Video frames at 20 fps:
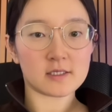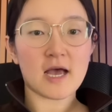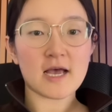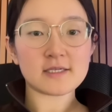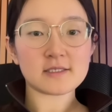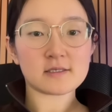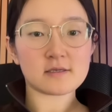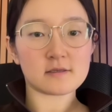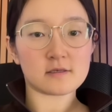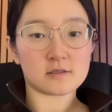
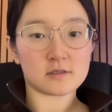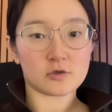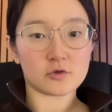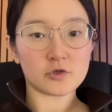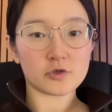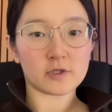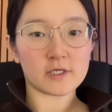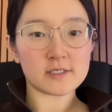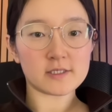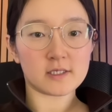Last, the
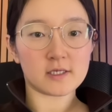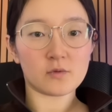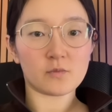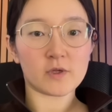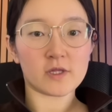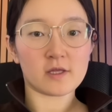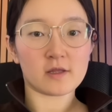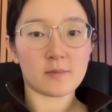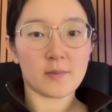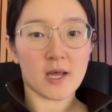social listening
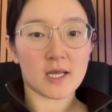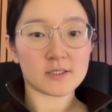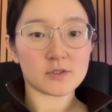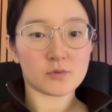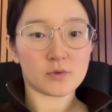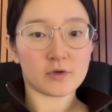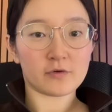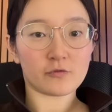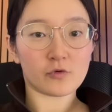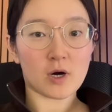within the
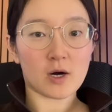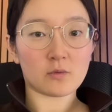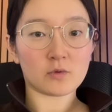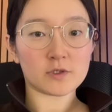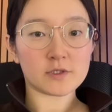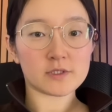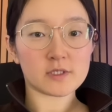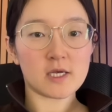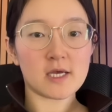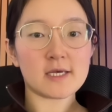past 24
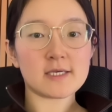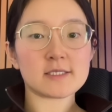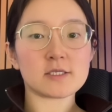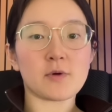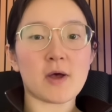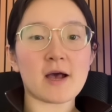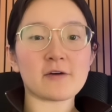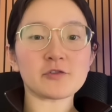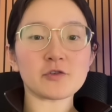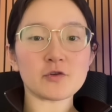hours.
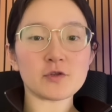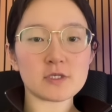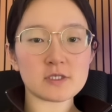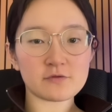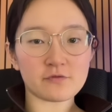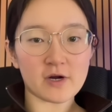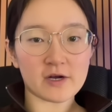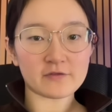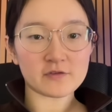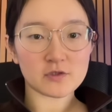So after
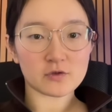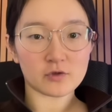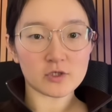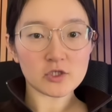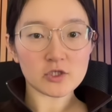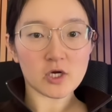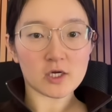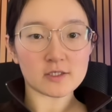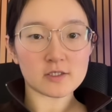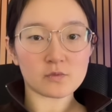these 5
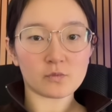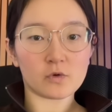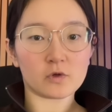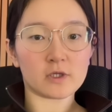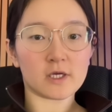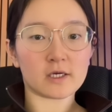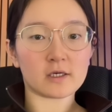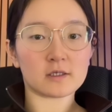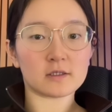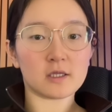screenshots, we'll
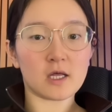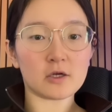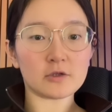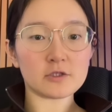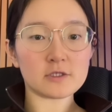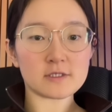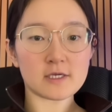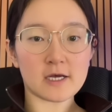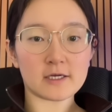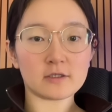let Claude
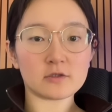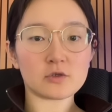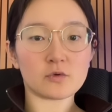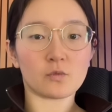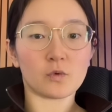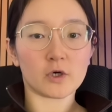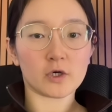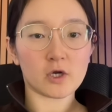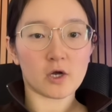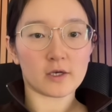Design to
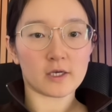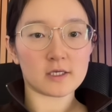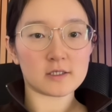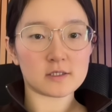work on